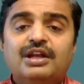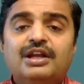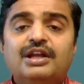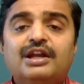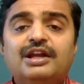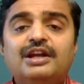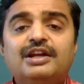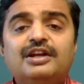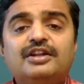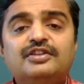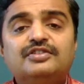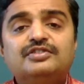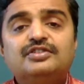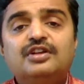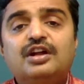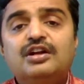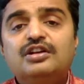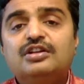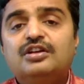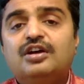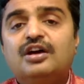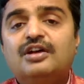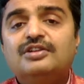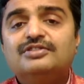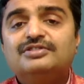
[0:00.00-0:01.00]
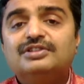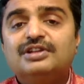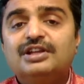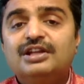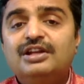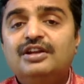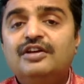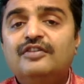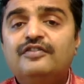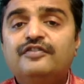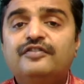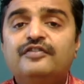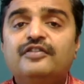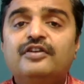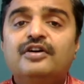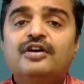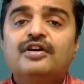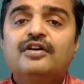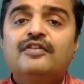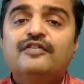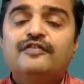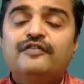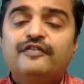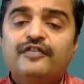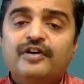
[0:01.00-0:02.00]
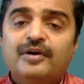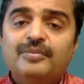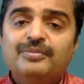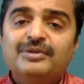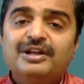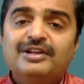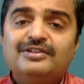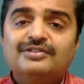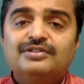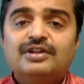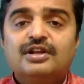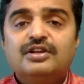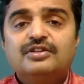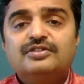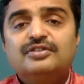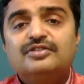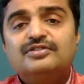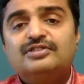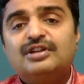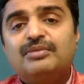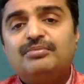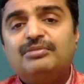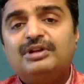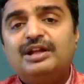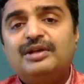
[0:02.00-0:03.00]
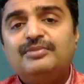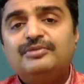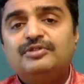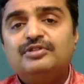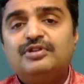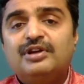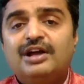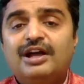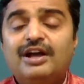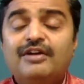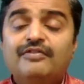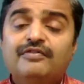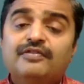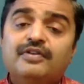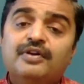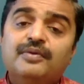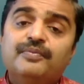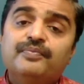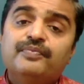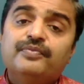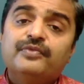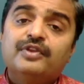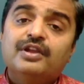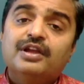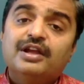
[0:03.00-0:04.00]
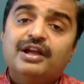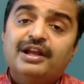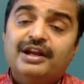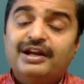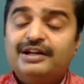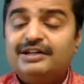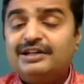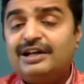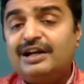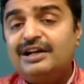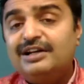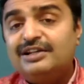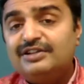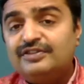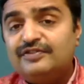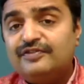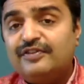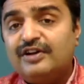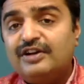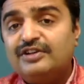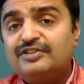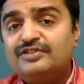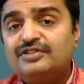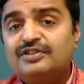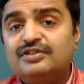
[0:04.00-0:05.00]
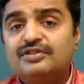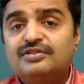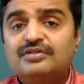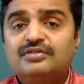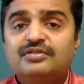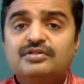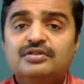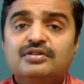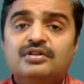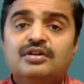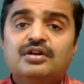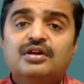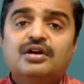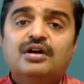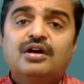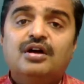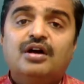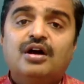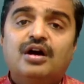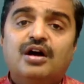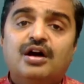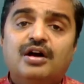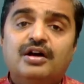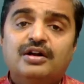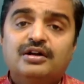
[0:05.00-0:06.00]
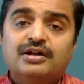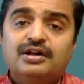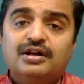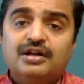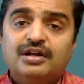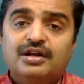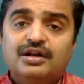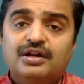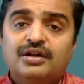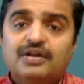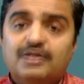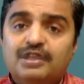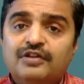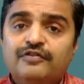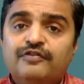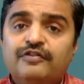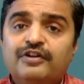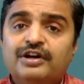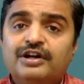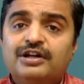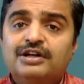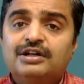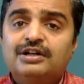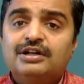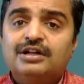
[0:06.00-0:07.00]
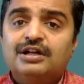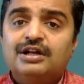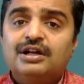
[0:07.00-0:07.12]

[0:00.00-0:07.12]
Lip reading: It does not cause enough firmness, so sometimes you have erectile dysfunction or different